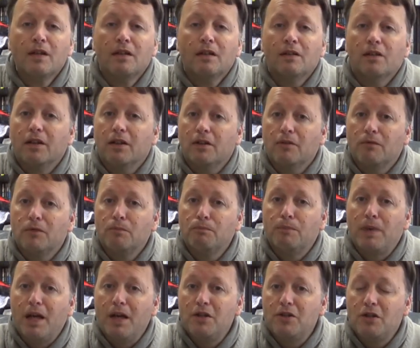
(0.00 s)
like
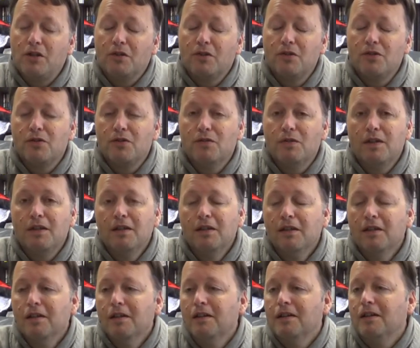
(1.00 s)
Banjo-Kazooie
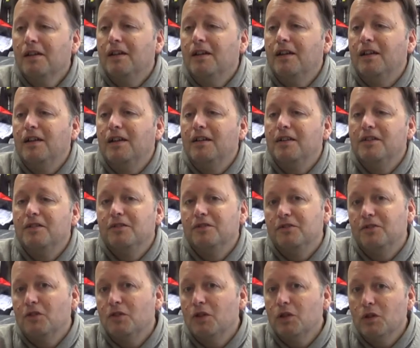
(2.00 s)
and
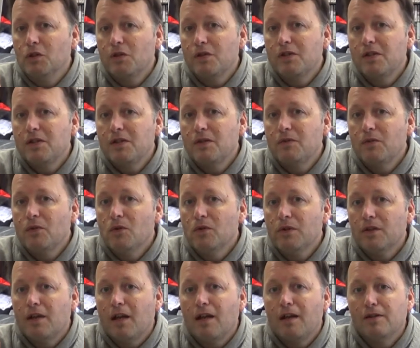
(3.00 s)
Donkey Kong 64,
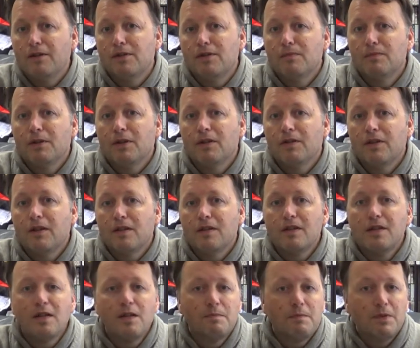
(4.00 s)
that had similar
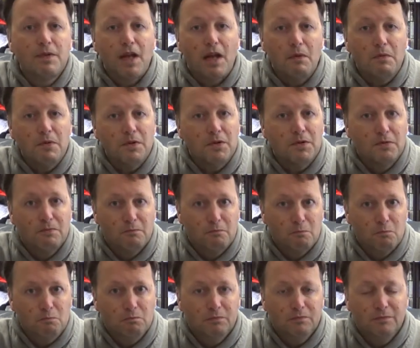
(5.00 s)
techniques, but that was
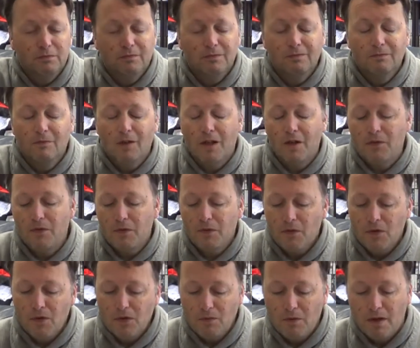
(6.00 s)
one of the
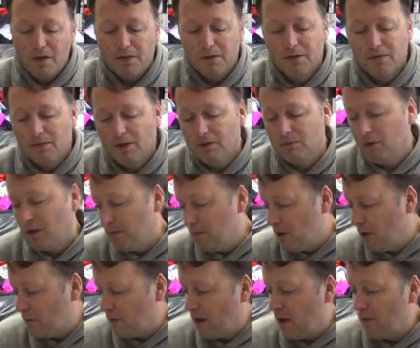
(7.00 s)
first ones, and one of
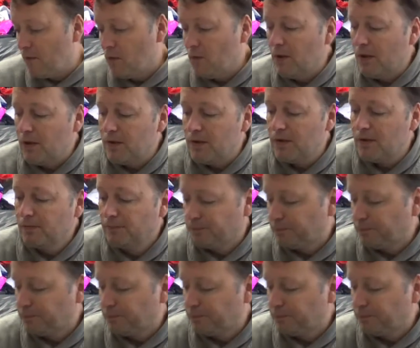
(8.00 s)
my favourite ones.